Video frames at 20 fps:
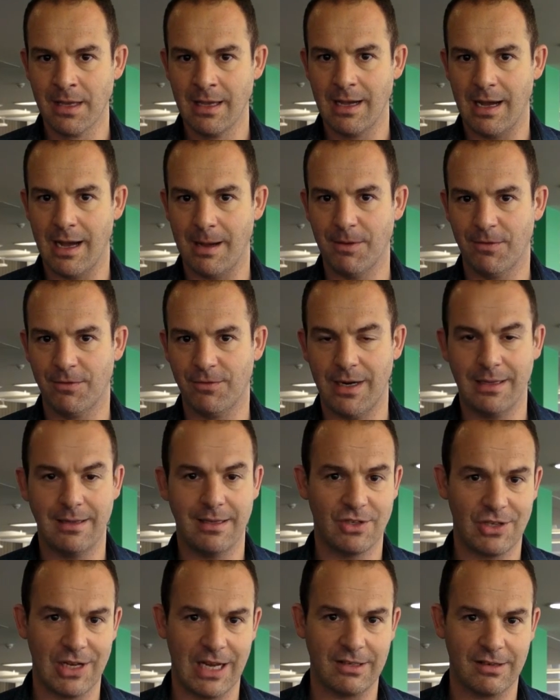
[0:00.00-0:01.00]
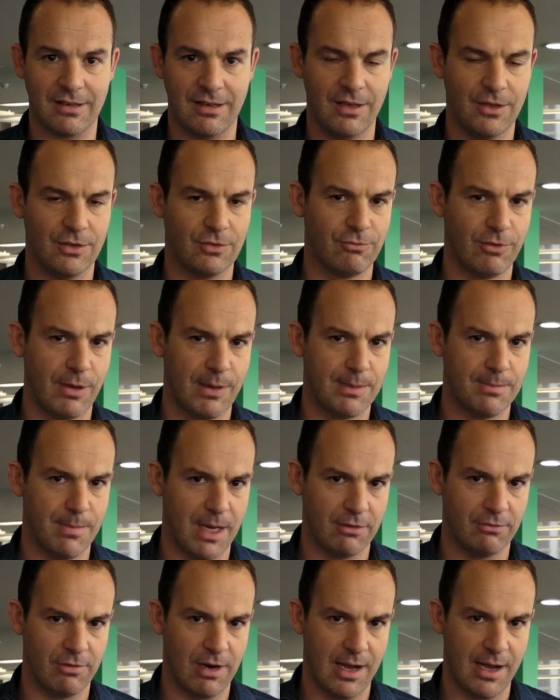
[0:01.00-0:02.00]
I'm afraid the Chancellor has ruined
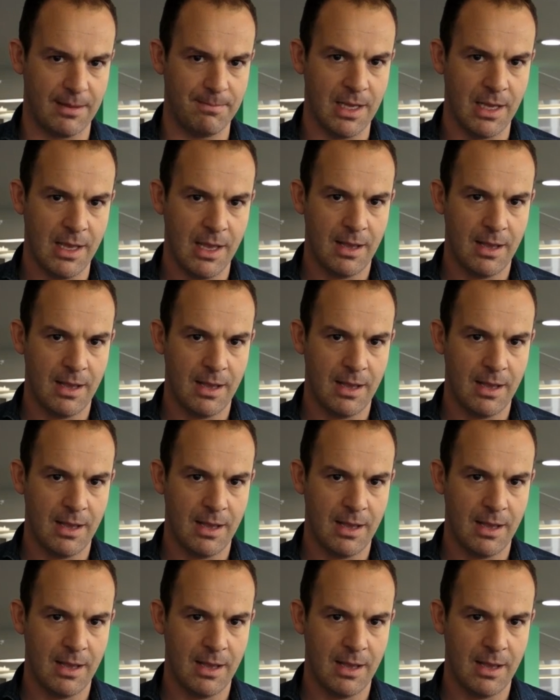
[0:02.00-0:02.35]
my rhyme